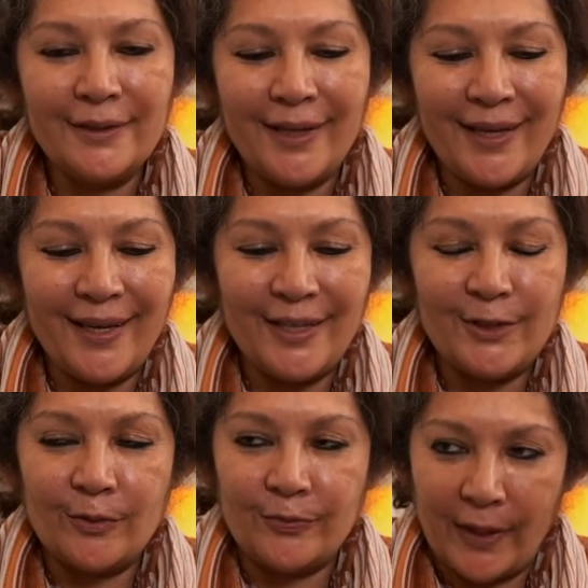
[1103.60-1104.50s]
in the
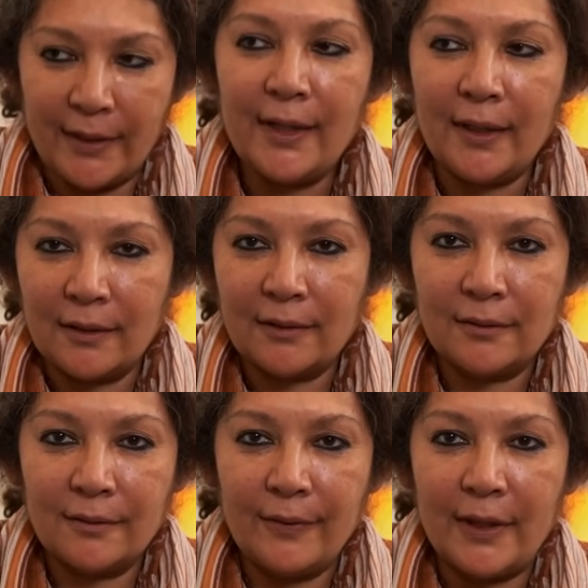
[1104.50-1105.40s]
age of funding,
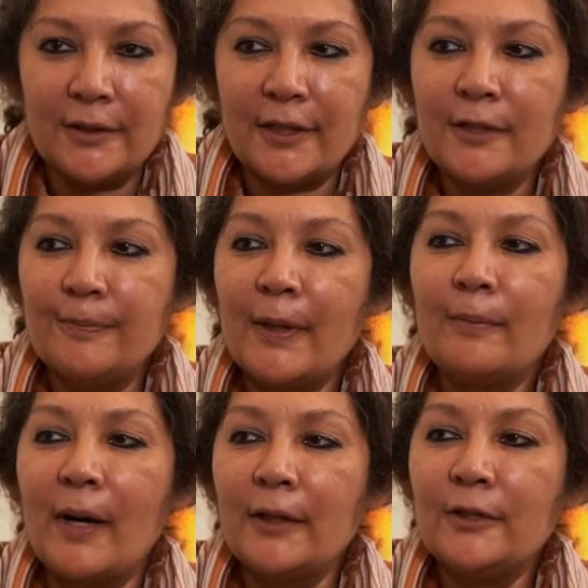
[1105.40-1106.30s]
when such big
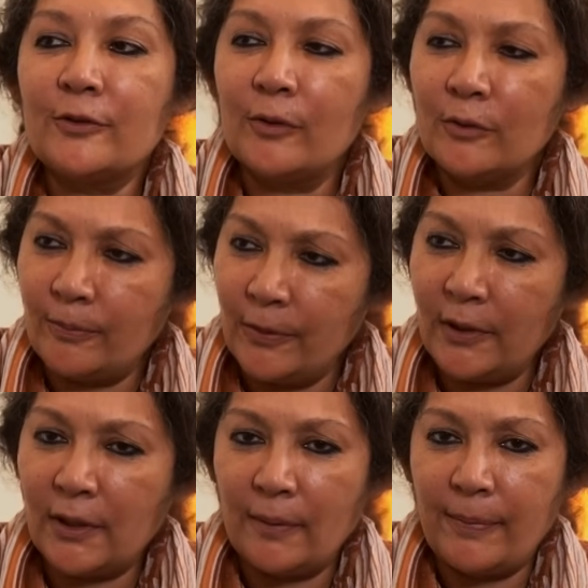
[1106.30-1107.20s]
money is going to
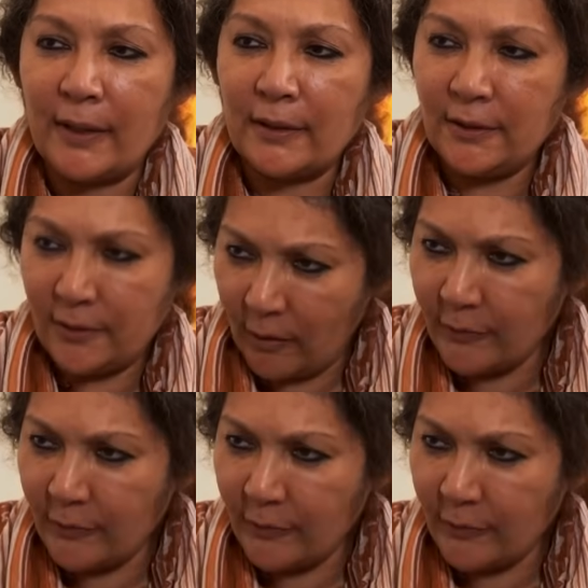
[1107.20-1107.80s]
political parties,